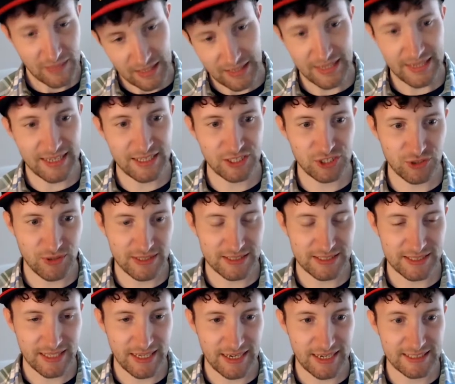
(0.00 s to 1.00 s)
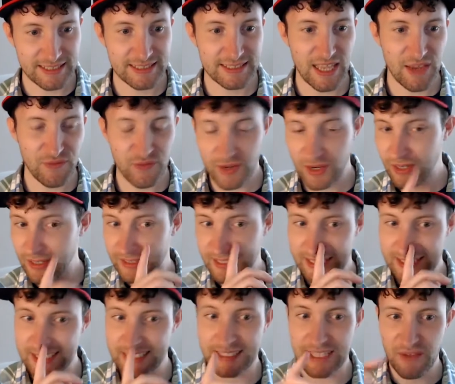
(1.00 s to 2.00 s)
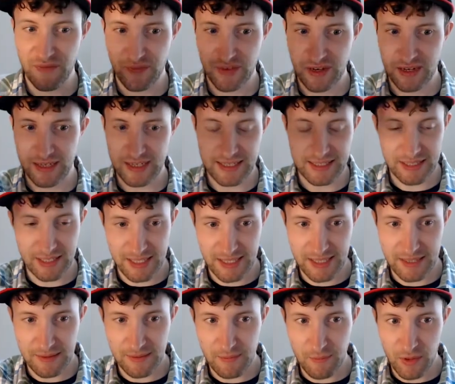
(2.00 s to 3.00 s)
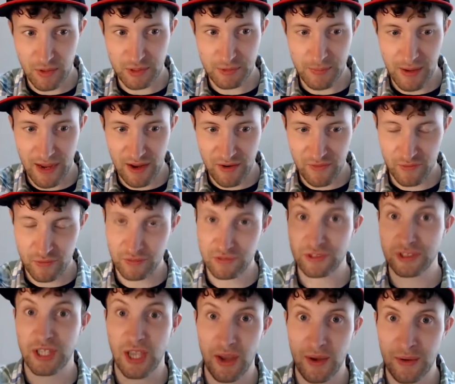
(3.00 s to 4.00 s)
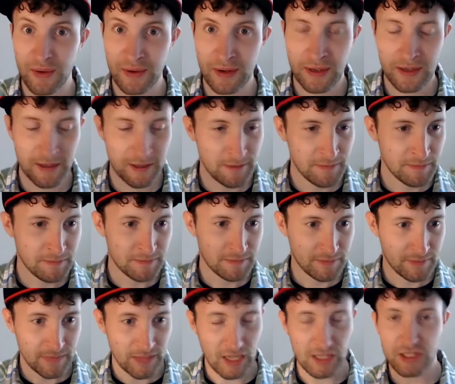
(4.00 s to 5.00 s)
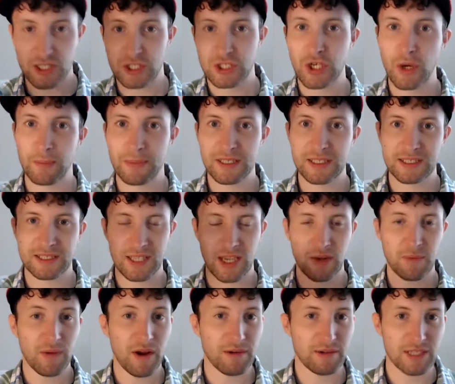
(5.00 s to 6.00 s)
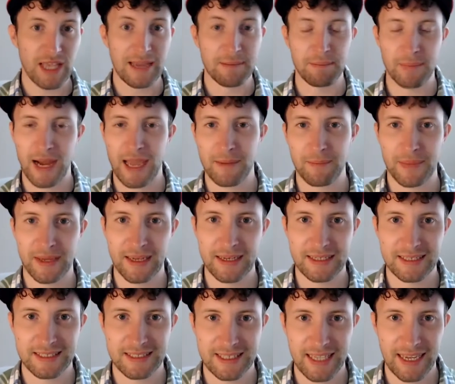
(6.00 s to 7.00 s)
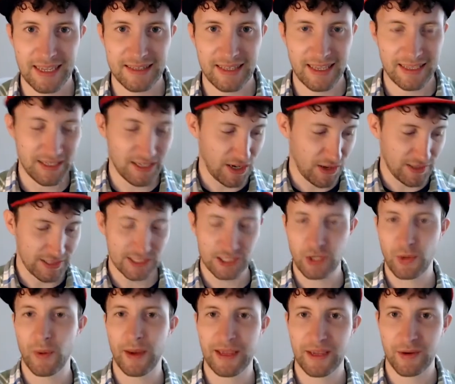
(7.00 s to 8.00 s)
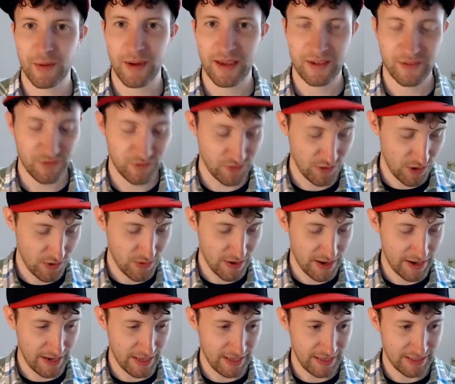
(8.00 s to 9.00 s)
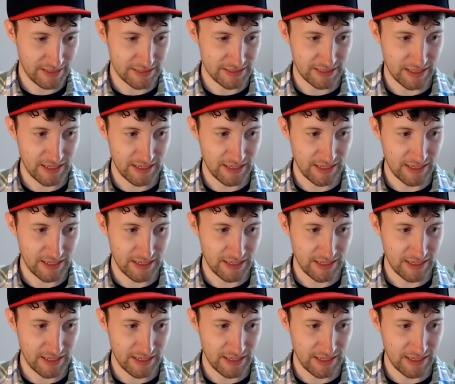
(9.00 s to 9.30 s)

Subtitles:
Interesting. This is definitely the most powerful zone, like the top of the zone. And Blackbeard is saying that, you know, he's Quake fruit, and he's